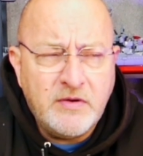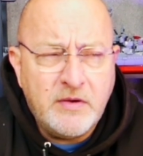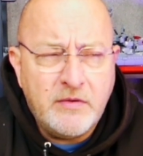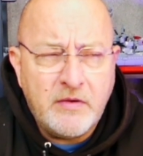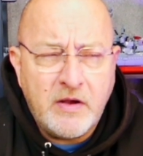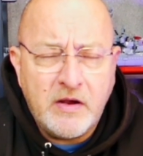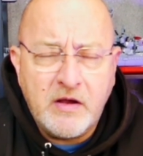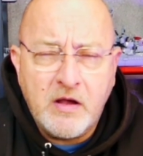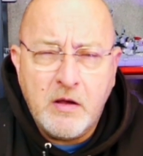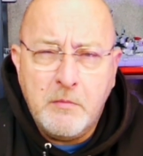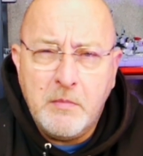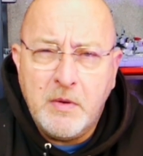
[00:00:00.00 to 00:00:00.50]

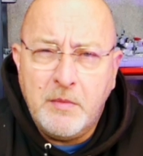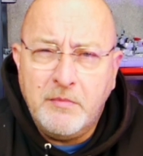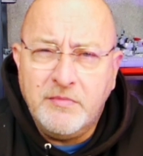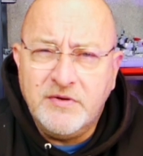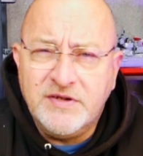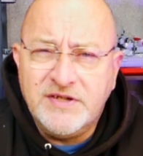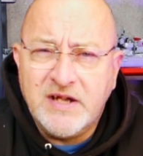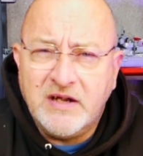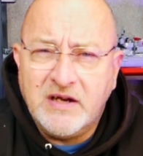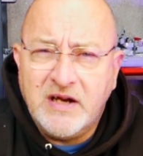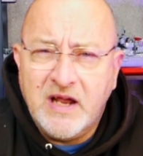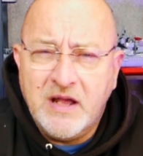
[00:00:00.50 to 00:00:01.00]
I can't remember
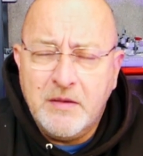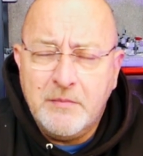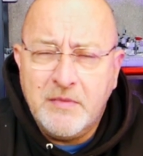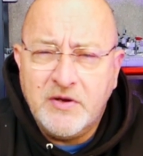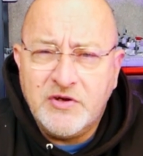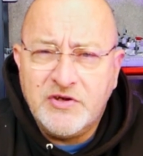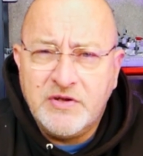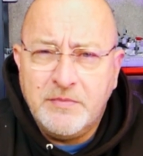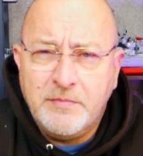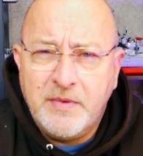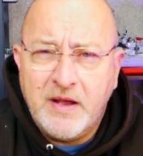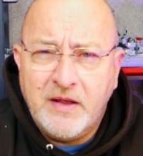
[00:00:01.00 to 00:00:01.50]
exactly how
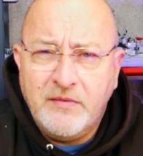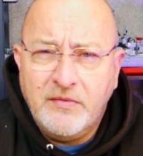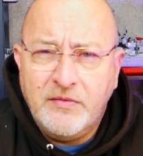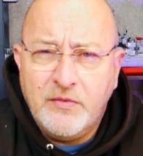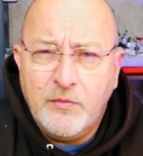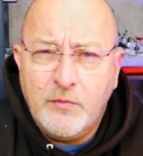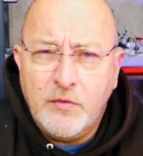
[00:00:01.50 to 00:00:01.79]
much the Panther